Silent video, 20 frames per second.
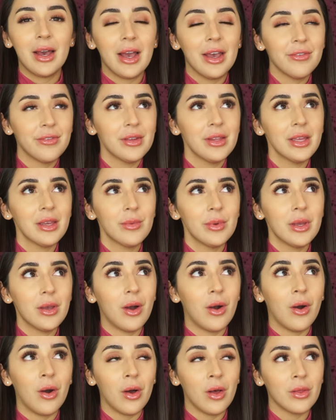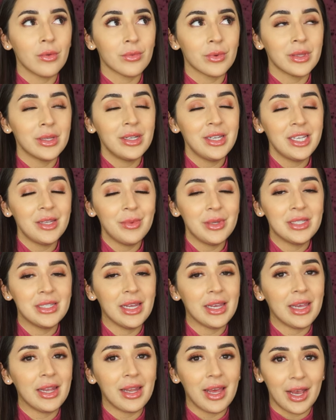I feel like we all really need to be
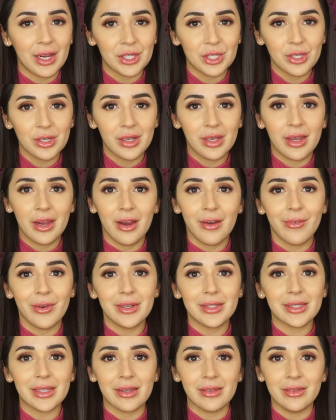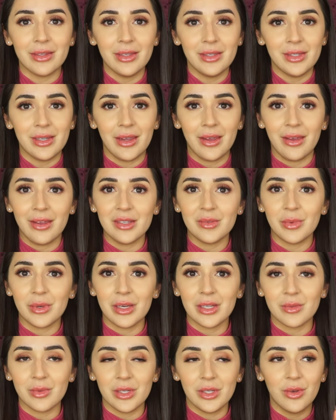taking extra good care of our skin these days
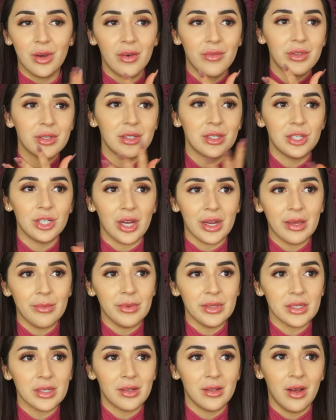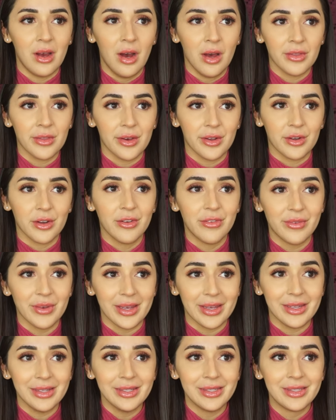because we do have this giant piece of cloth on our
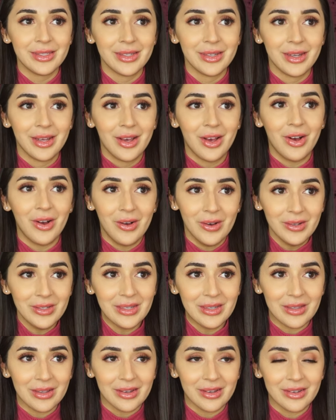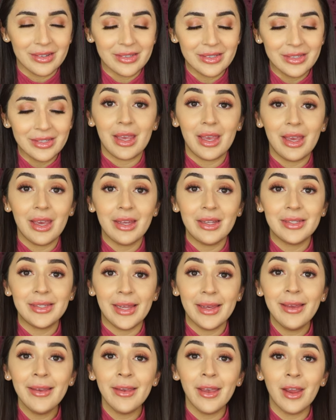face all day long. And
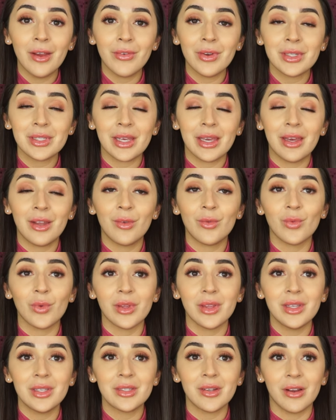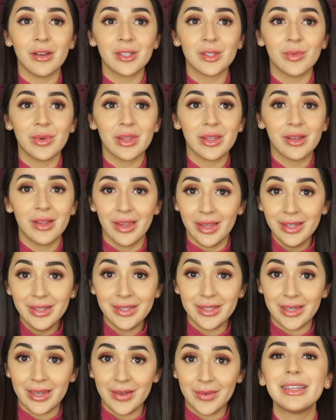taking care of our skin really starts with
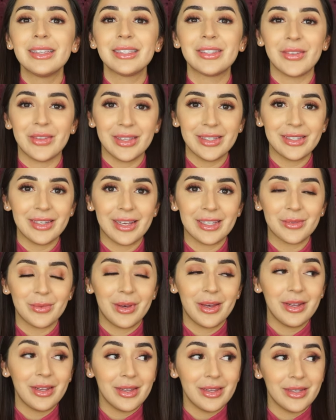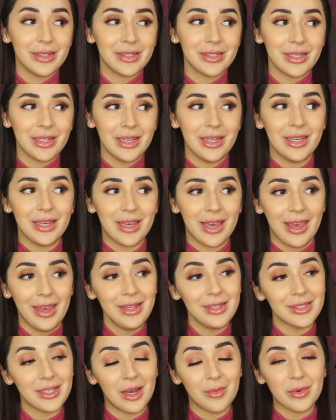cleansing. So this next one is the
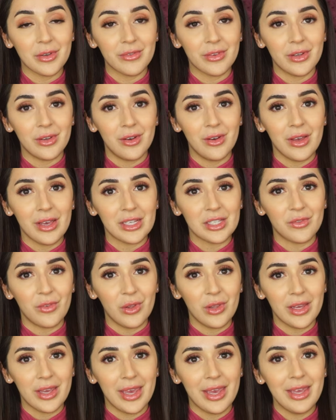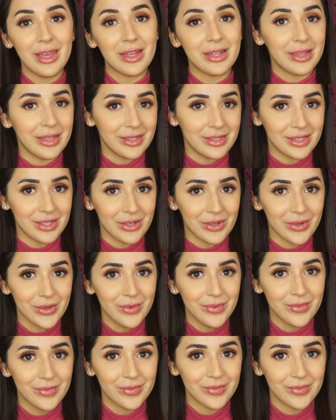Kate Somerville ExfoliKate Cleanser.